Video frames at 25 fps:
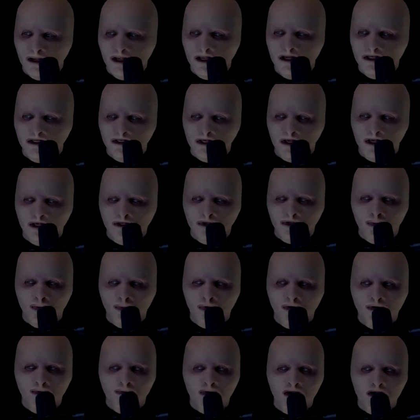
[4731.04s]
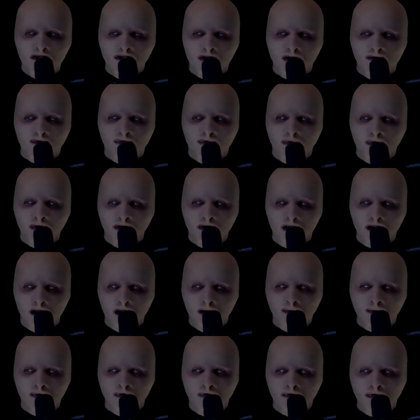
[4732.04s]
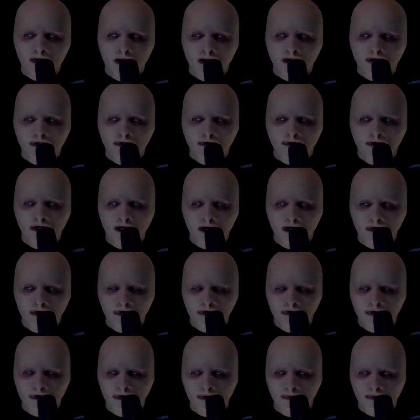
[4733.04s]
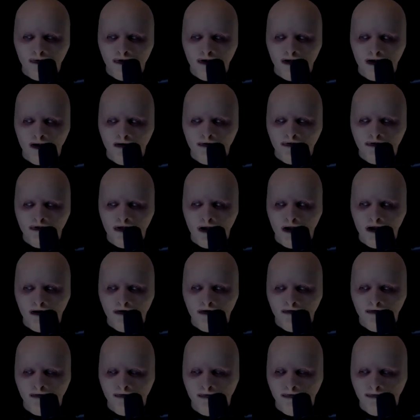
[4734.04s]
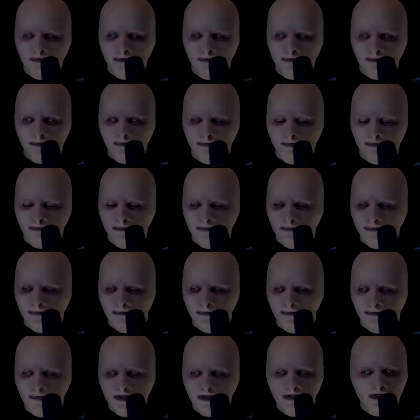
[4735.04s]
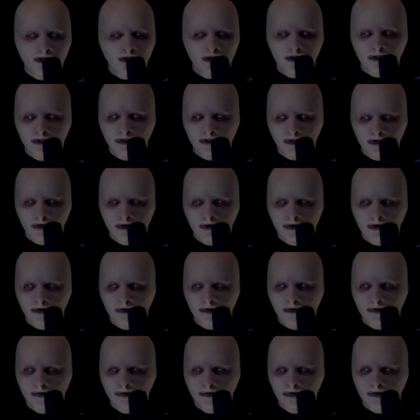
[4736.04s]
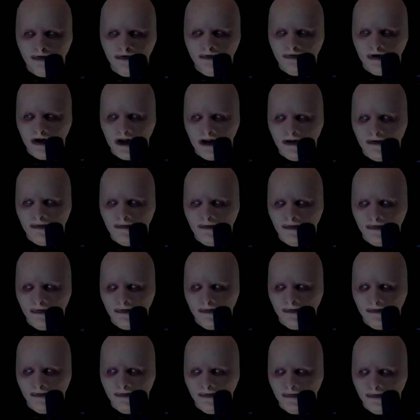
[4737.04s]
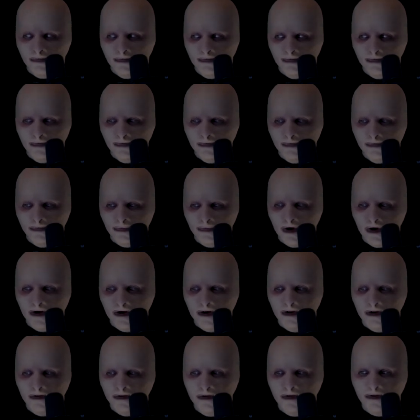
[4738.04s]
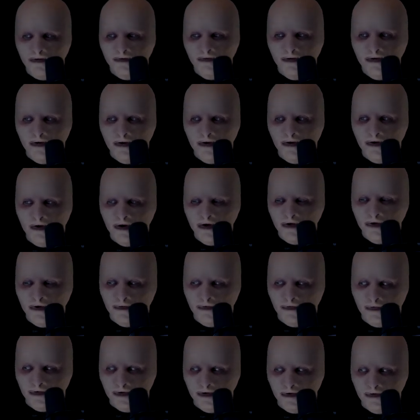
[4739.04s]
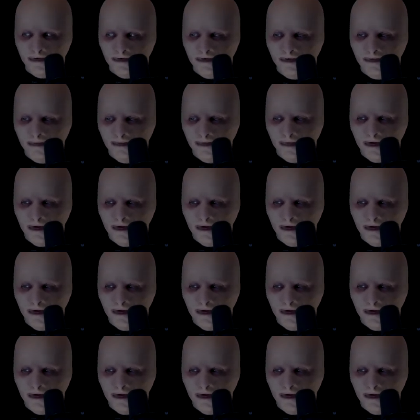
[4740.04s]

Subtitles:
He says, we were based out of Fort Campbell flying into an airstrip outside of, I say, yes, sir, that's right, right on the Hunter Field.